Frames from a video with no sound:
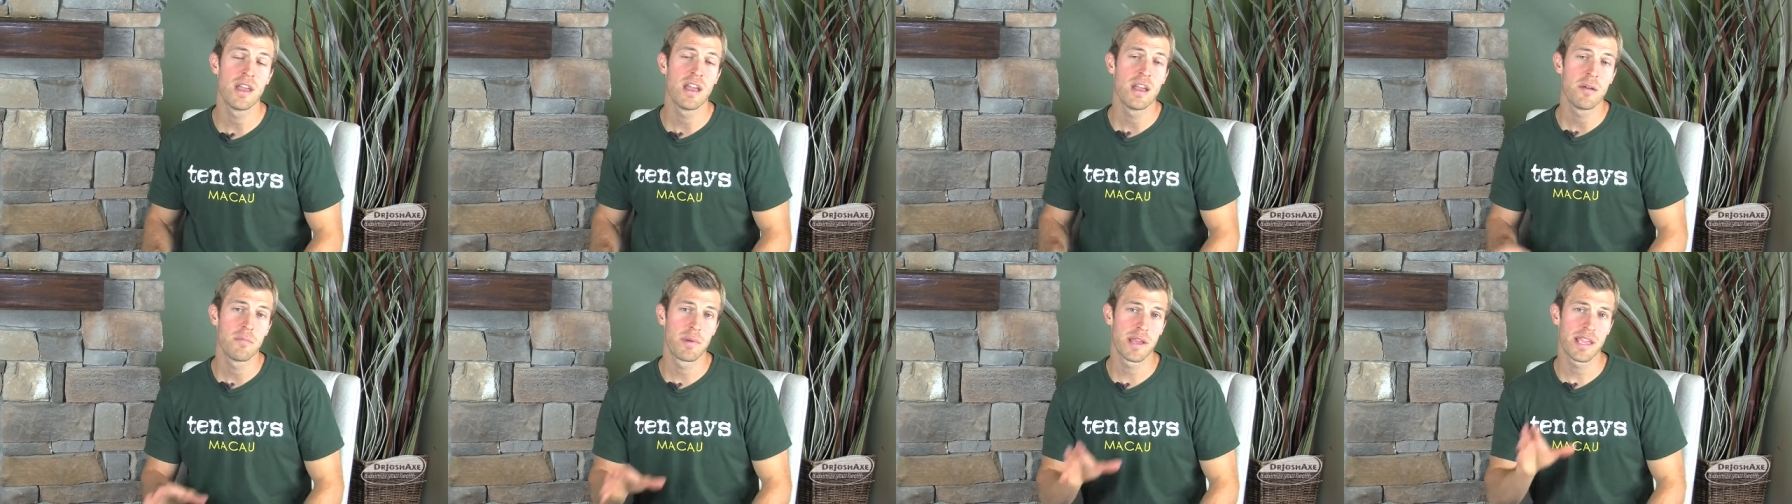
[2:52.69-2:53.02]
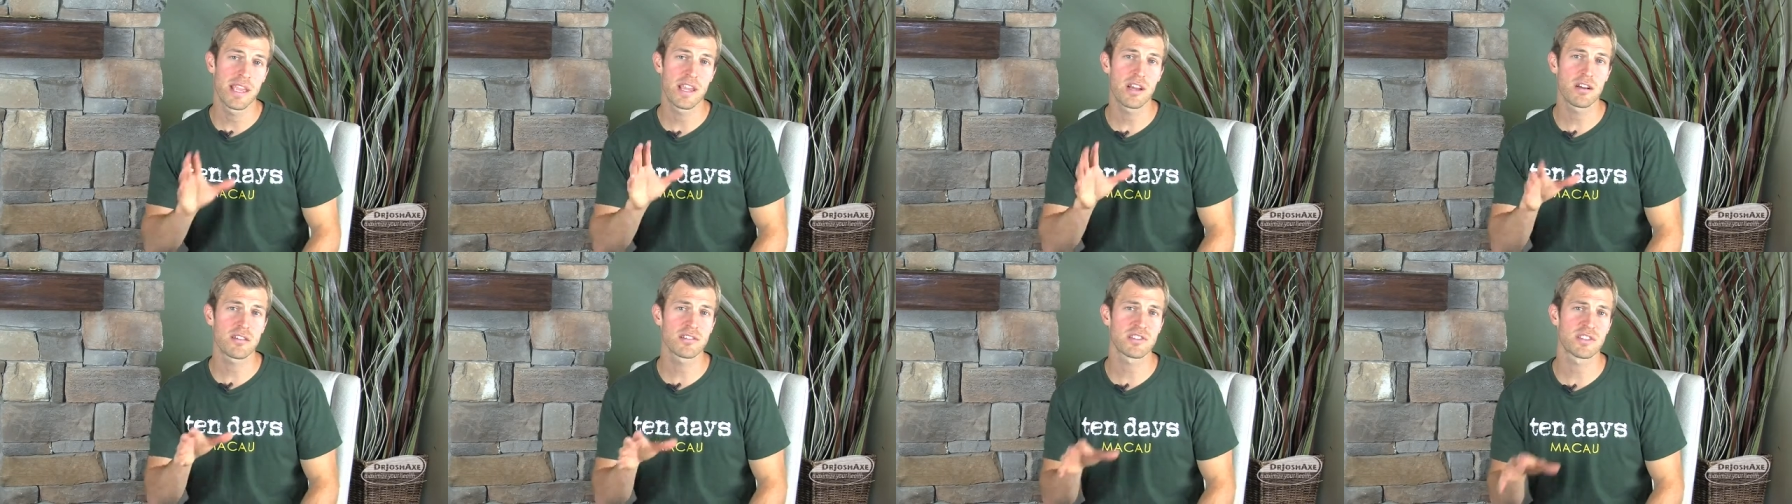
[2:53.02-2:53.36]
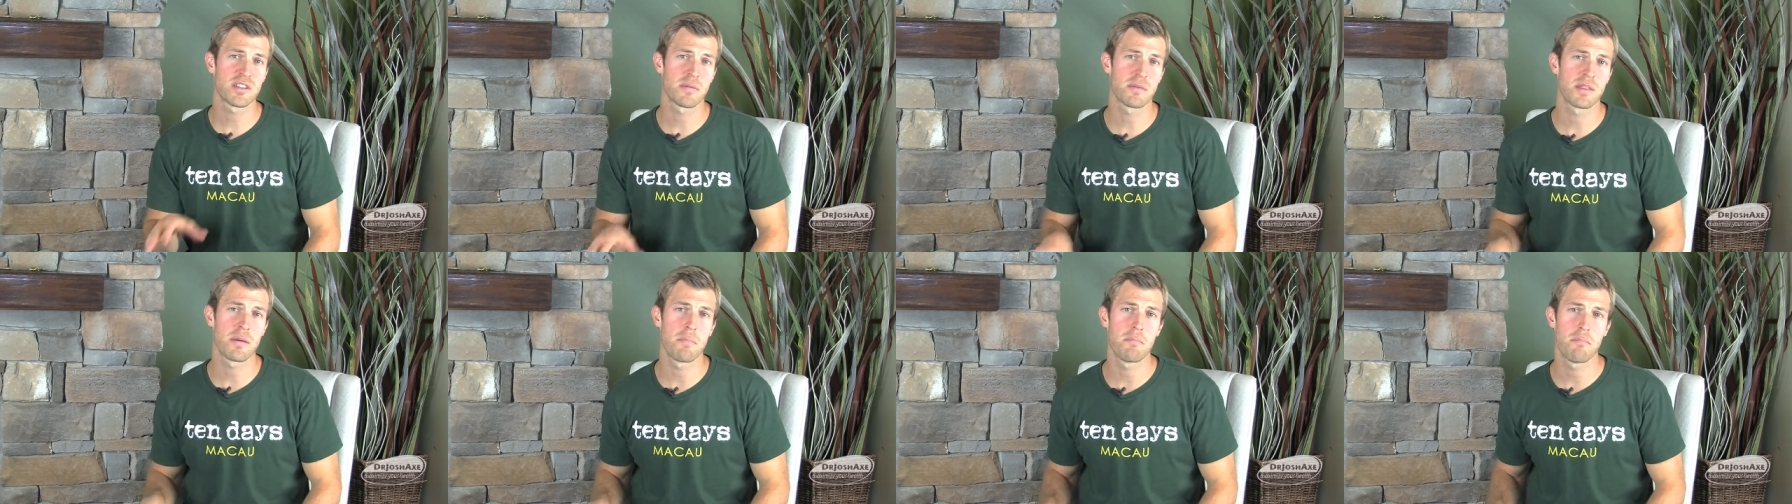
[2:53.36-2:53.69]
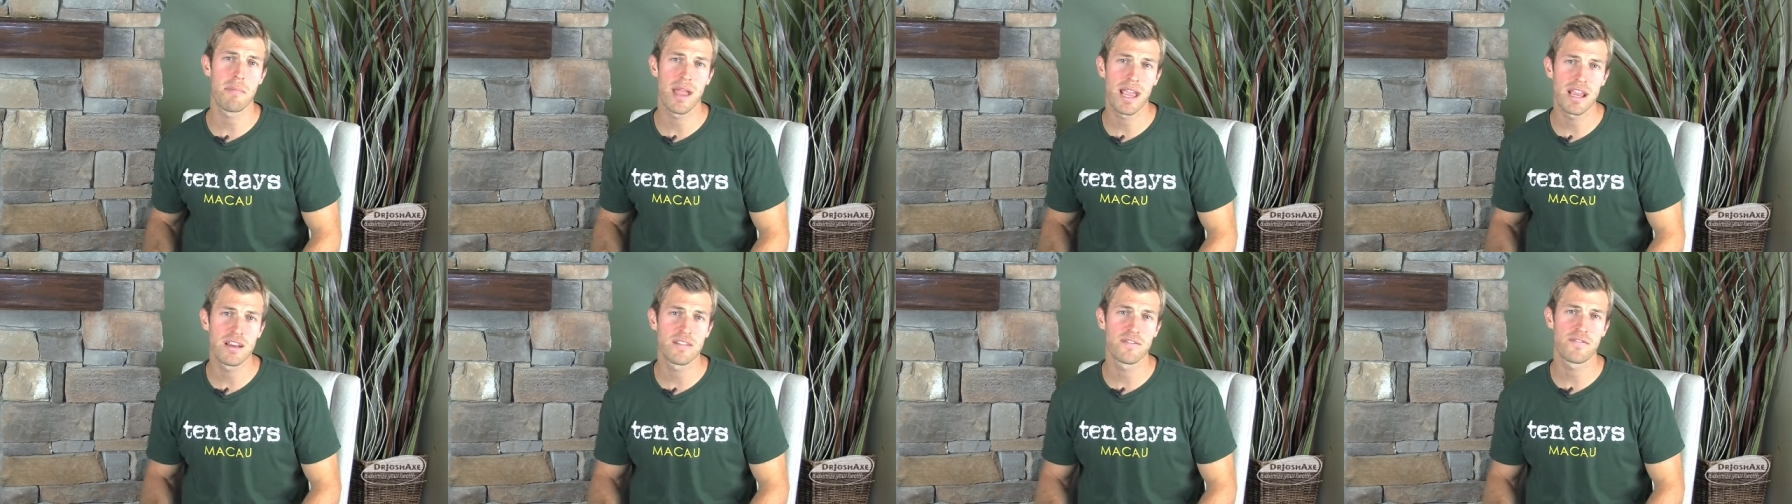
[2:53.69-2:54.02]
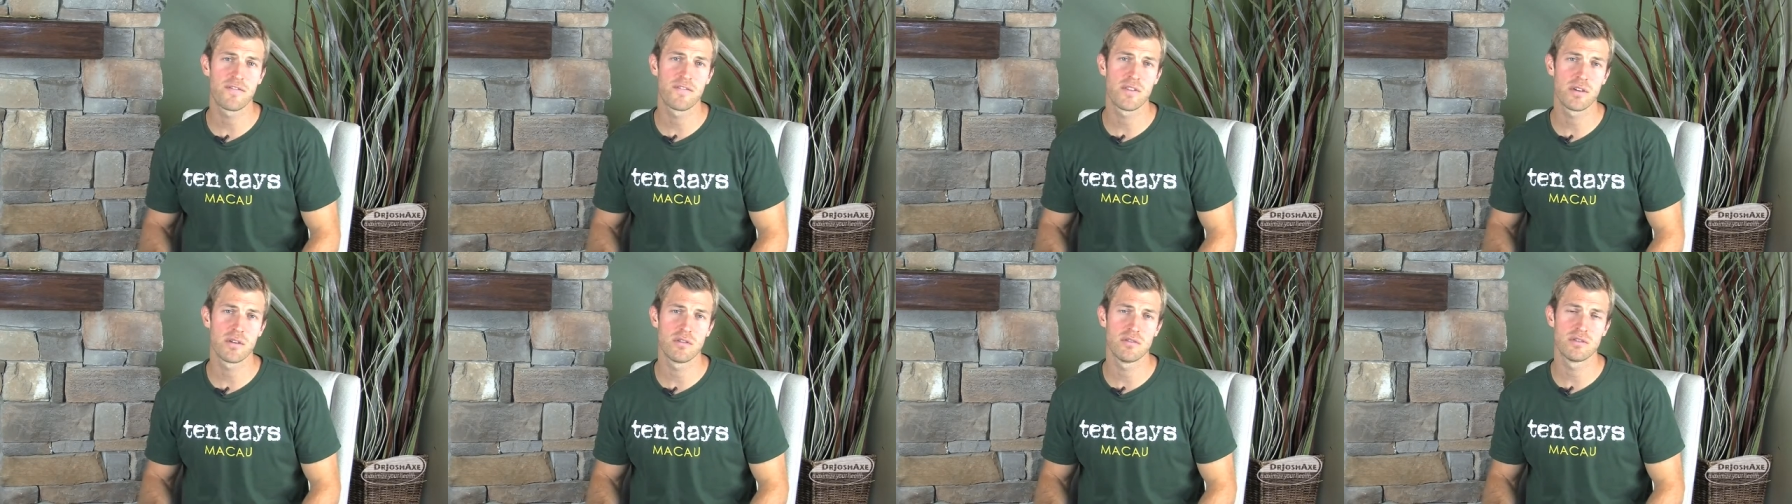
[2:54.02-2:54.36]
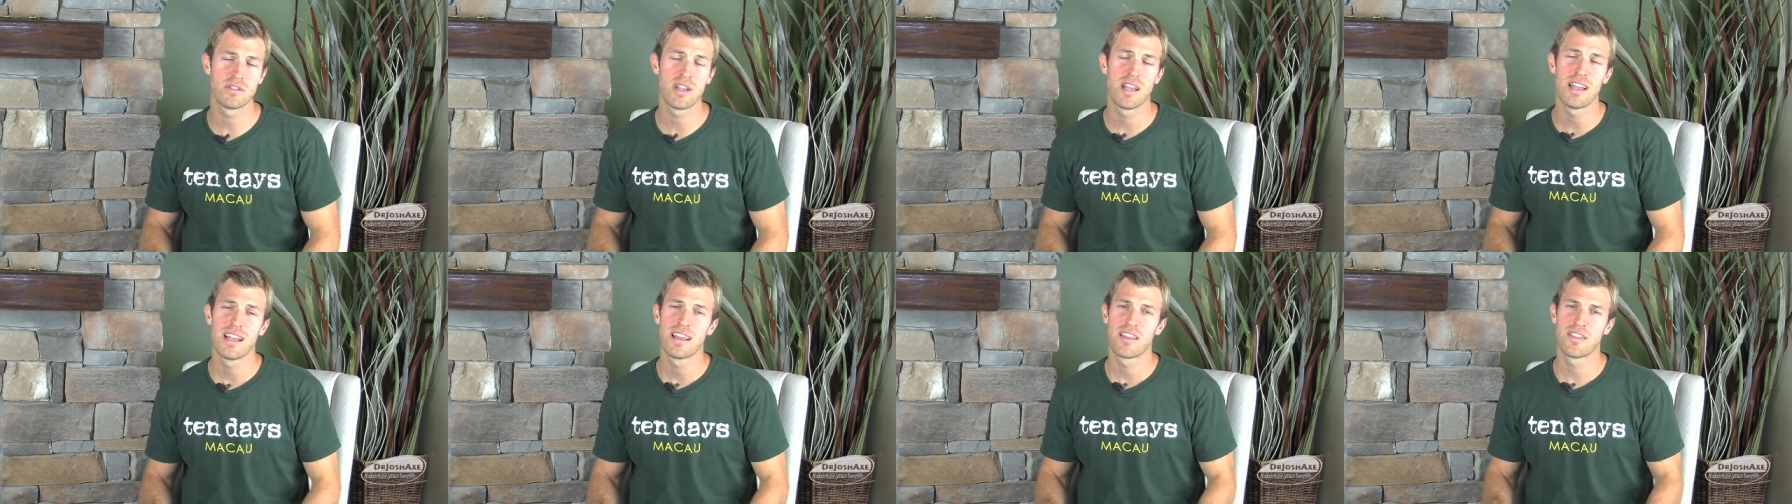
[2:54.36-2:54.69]
But here are some of the main foods
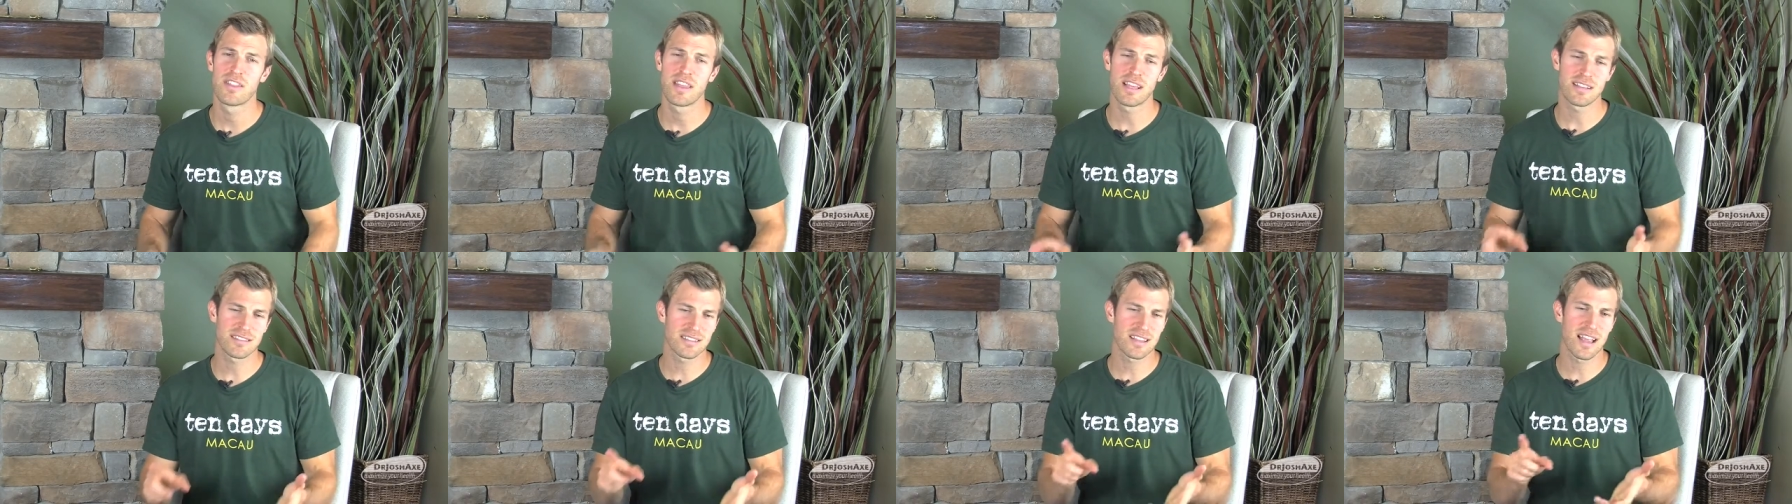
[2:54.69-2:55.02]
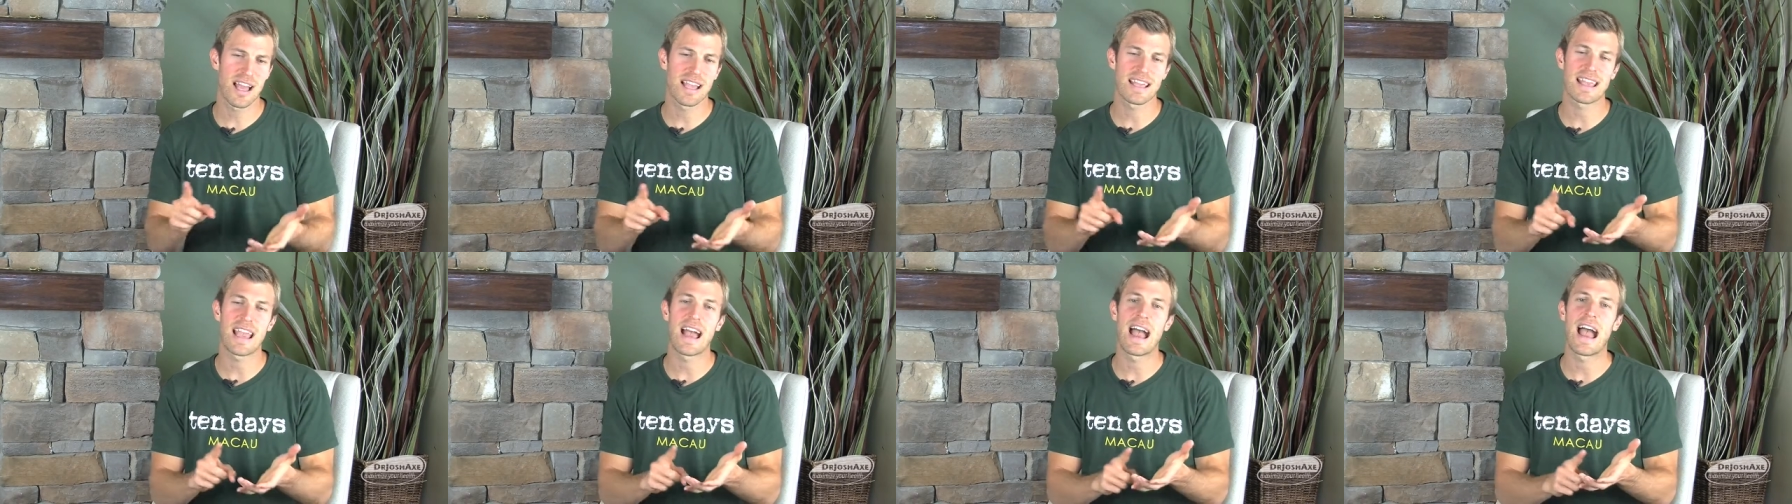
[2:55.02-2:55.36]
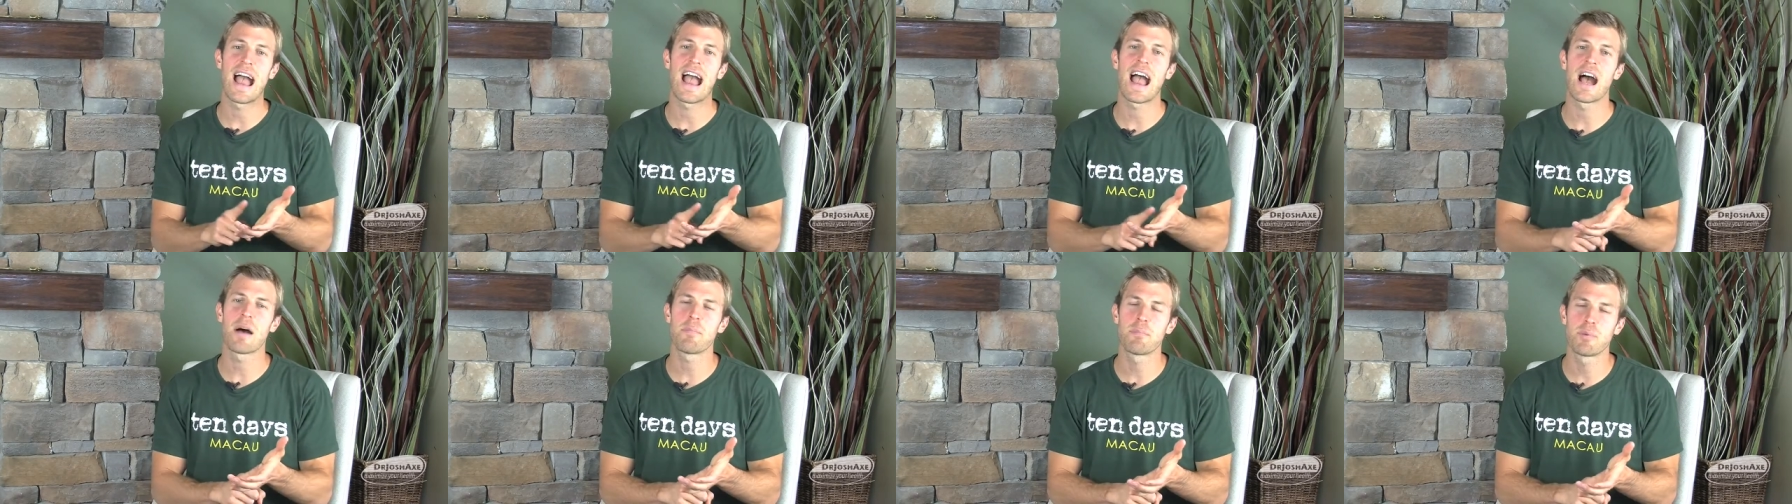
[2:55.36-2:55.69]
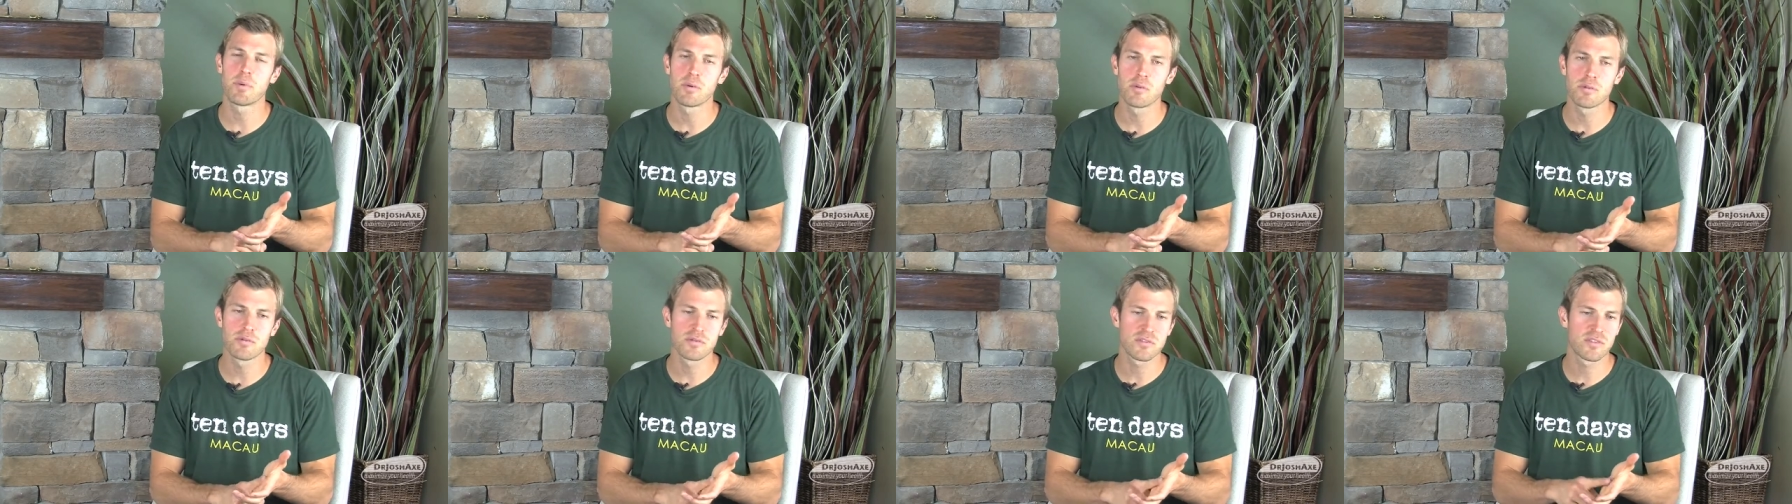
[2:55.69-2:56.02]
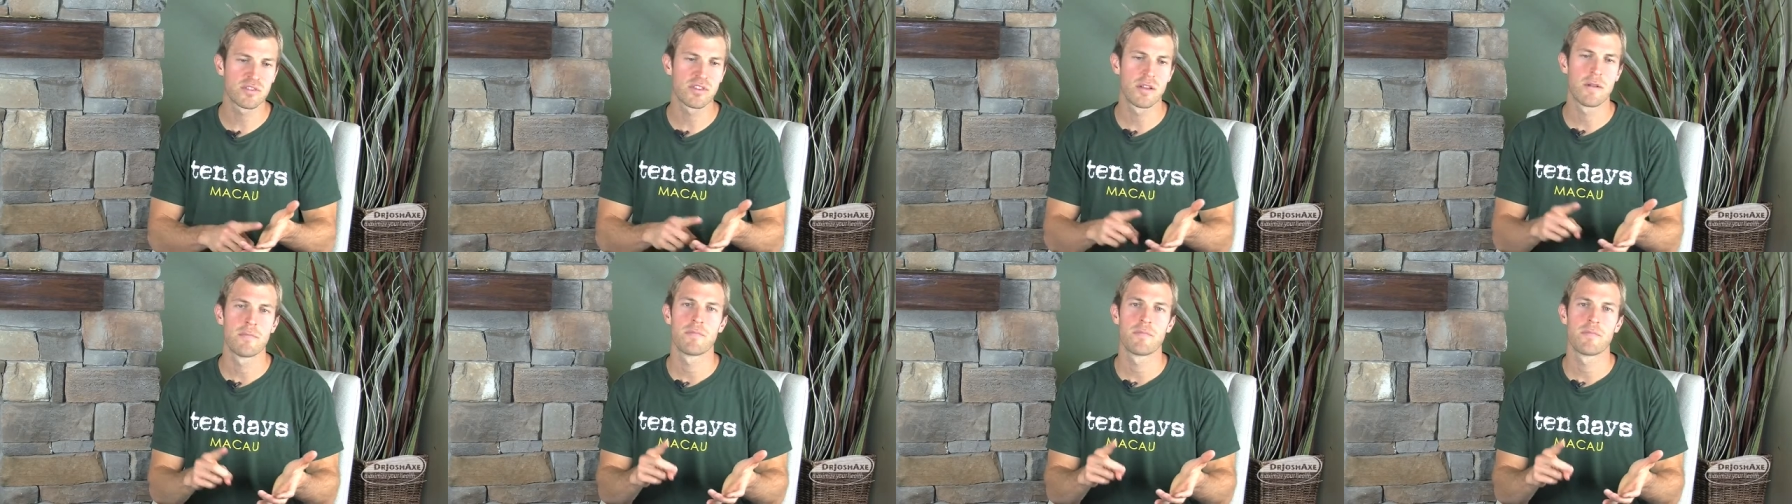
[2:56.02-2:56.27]
things like apples,